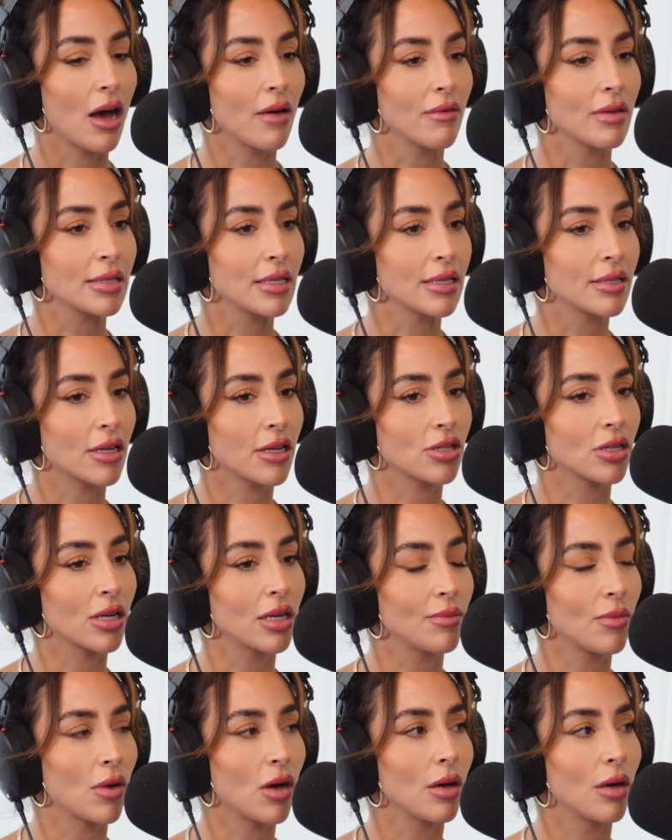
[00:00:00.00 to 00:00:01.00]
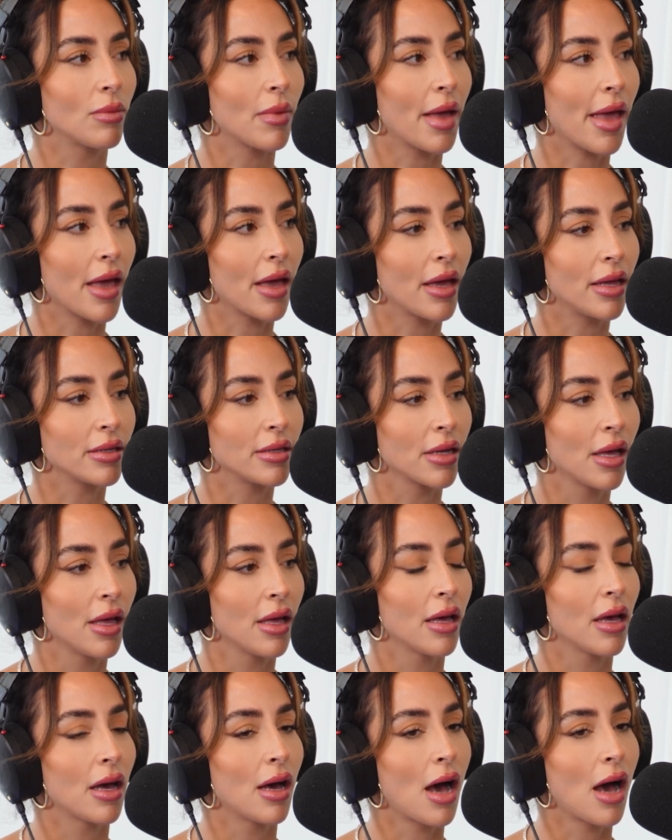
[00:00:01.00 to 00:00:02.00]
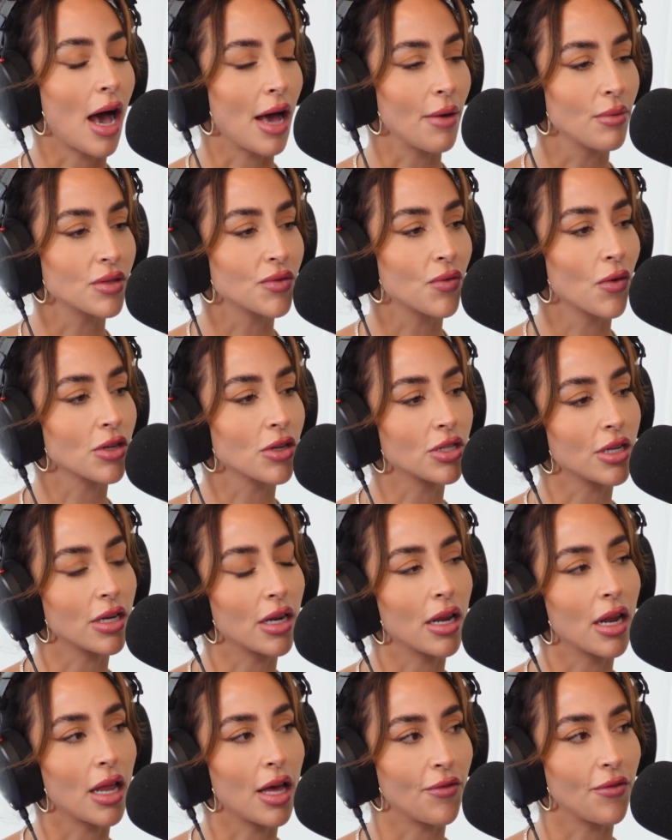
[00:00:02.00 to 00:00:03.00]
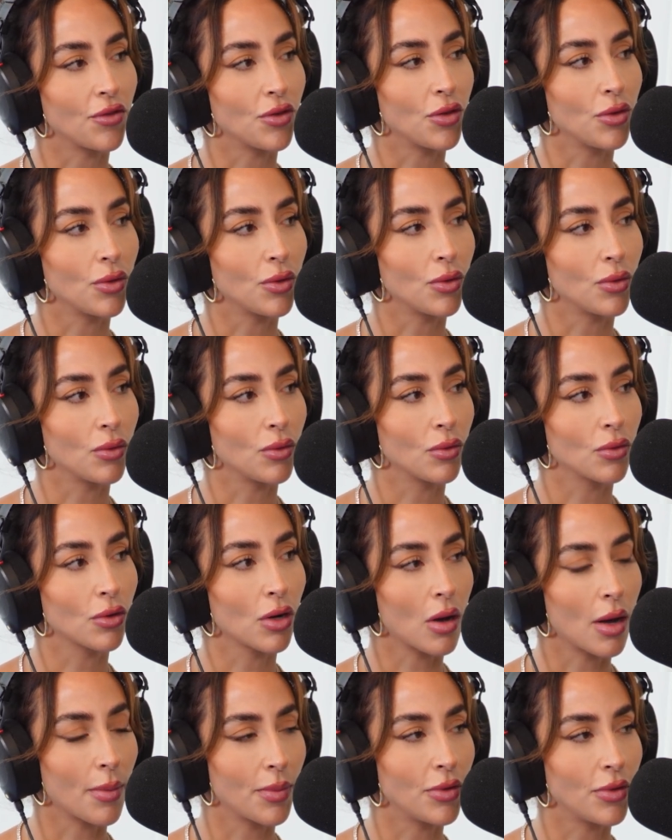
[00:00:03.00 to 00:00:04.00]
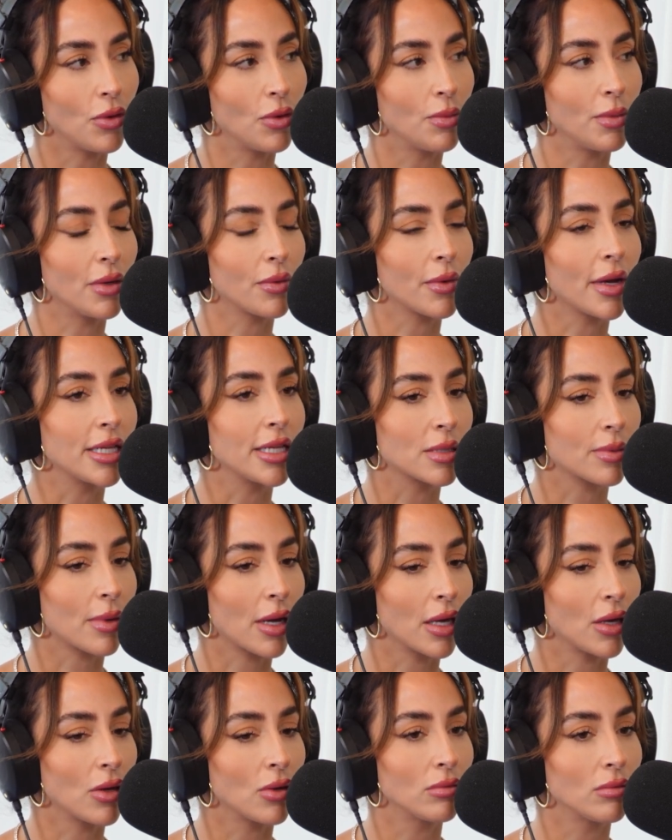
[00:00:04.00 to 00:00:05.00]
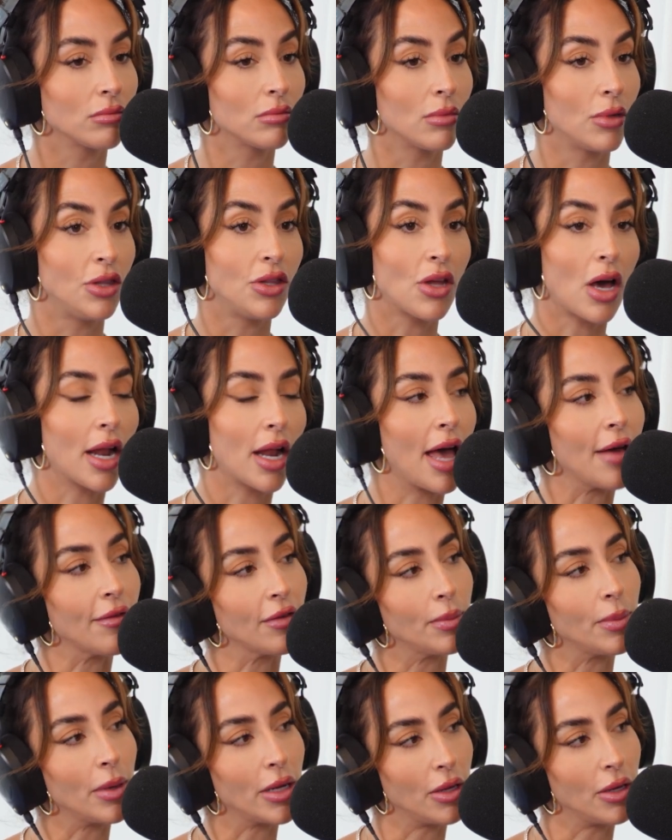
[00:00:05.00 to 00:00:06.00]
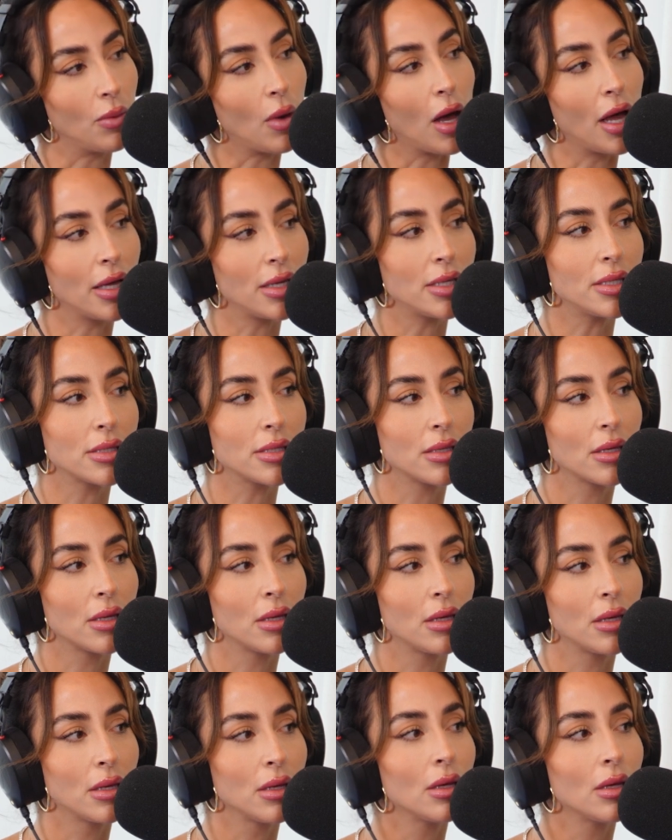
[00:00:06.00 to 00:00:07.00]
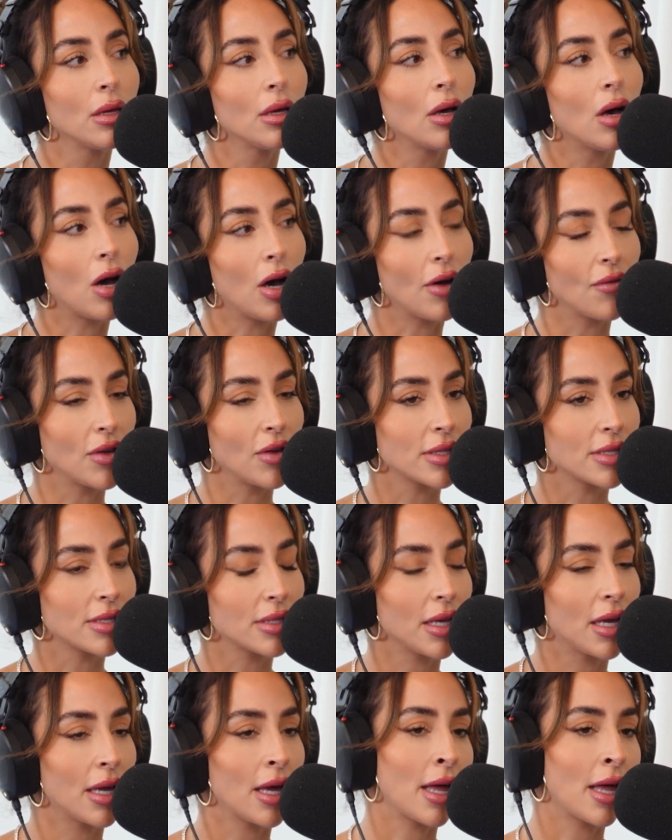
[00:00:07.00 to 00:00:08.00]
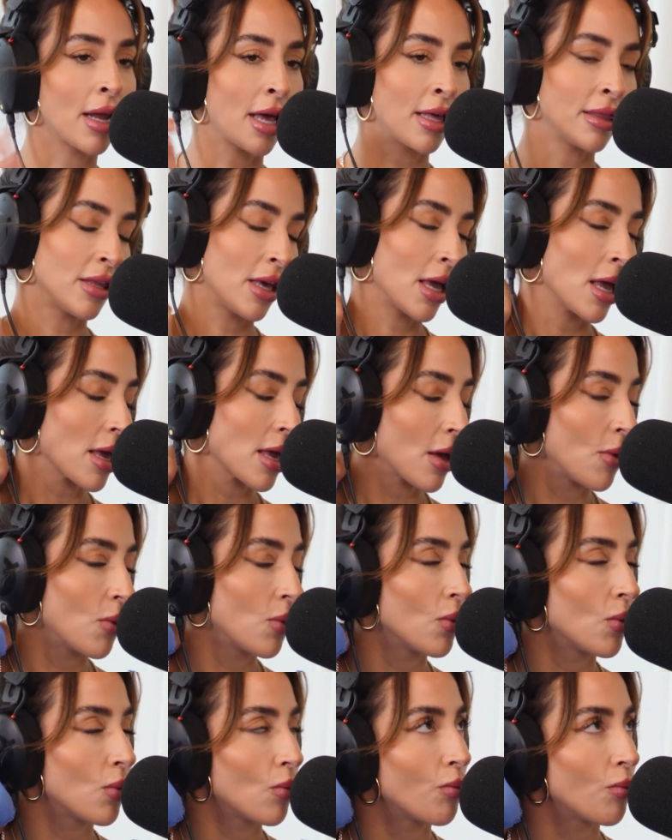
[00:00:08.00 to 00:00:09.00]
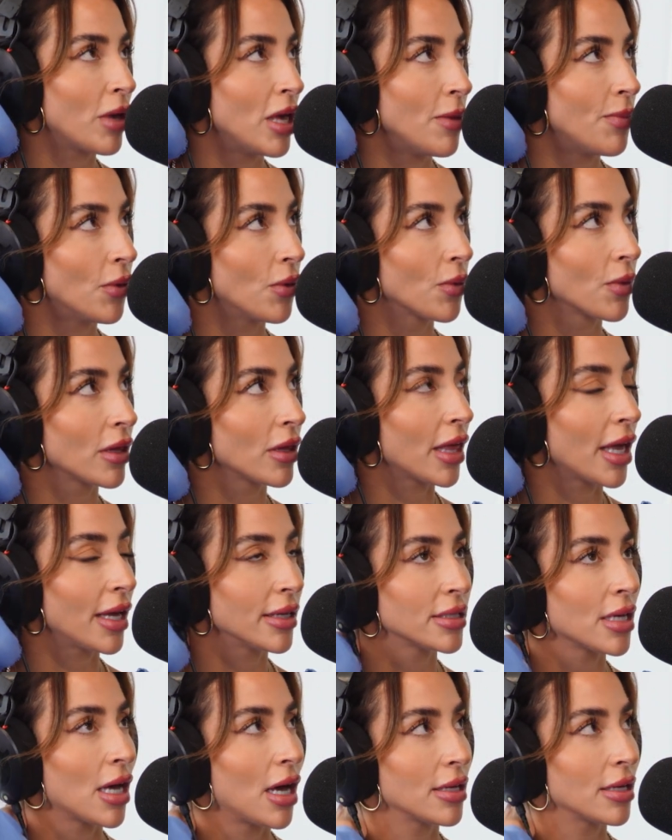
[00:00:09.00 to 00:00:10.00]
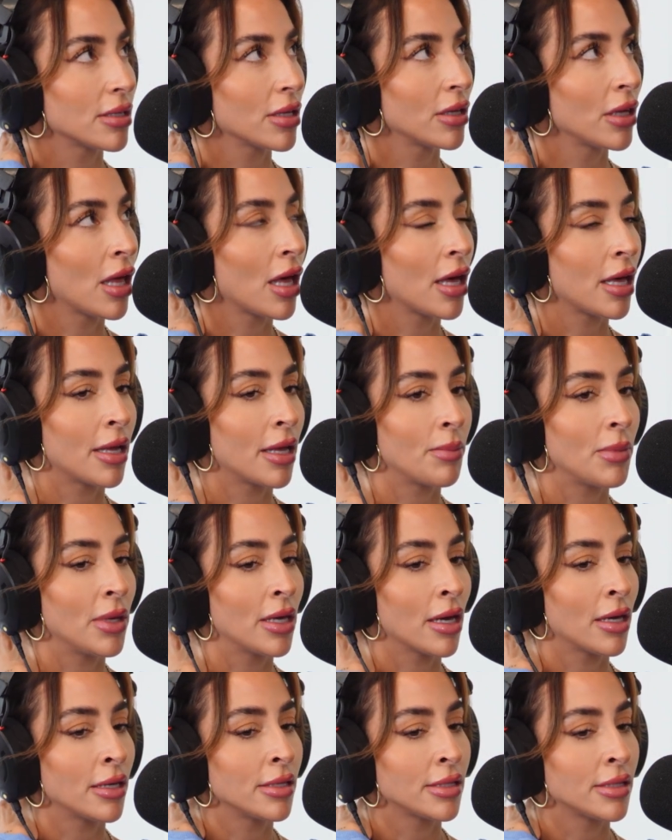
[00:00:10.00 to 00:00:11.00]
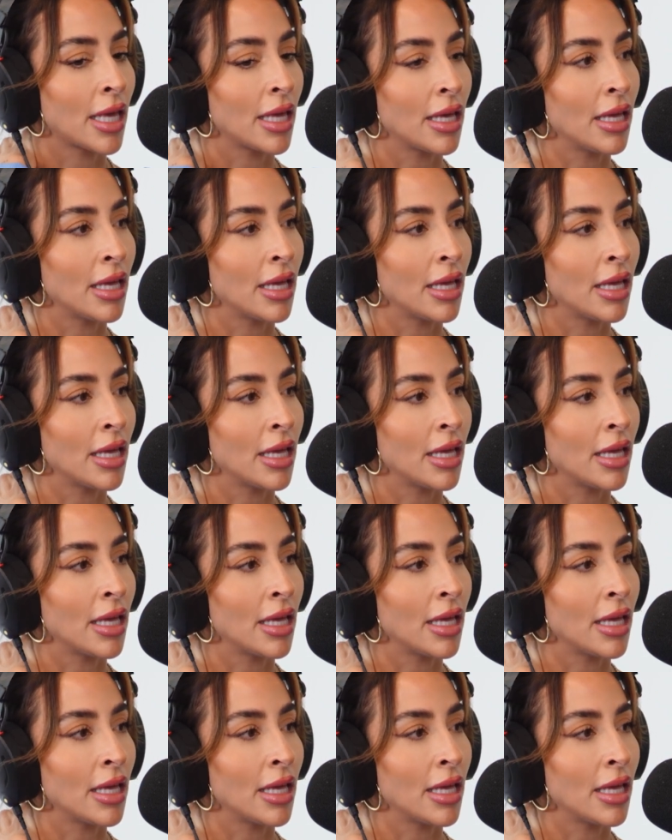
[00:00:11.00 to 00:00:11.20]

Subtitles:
obviously such a good mom. And I was fortunate enough to grow up with you and be raised by you. Not everybody was, obviously. And I think people relate to us a lot because